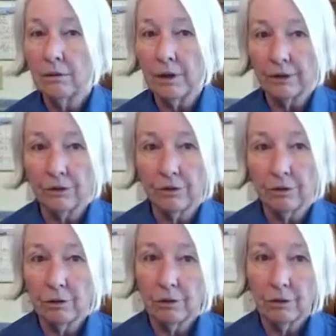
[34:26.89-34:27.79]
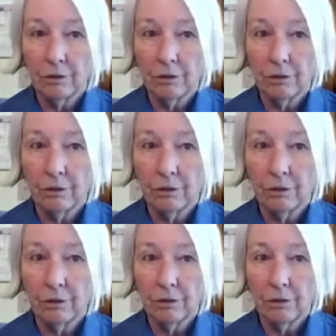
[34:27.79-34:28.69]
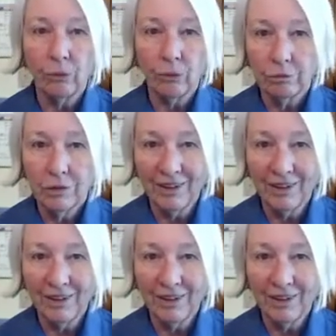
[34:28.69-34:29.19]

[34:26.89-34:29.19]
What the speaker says: which, who knows?